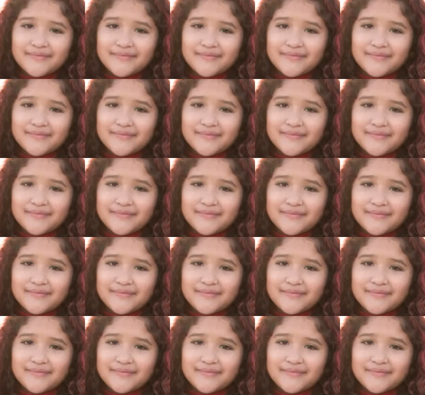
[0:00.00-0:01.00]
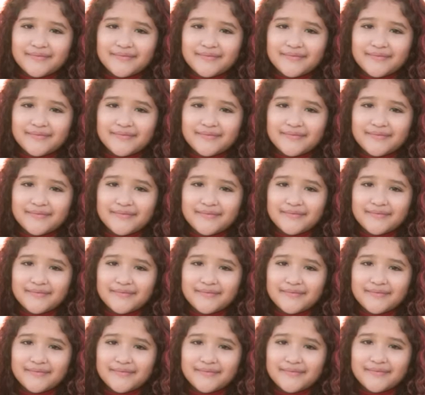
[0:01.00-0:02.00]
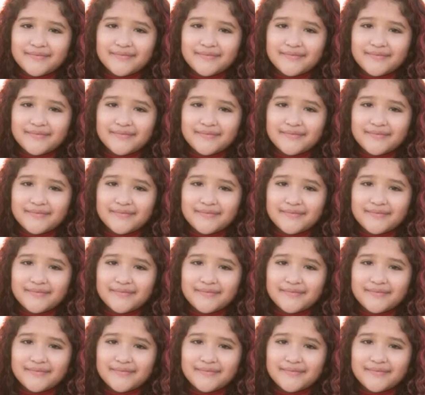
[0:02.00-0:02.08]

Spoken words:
[no speech]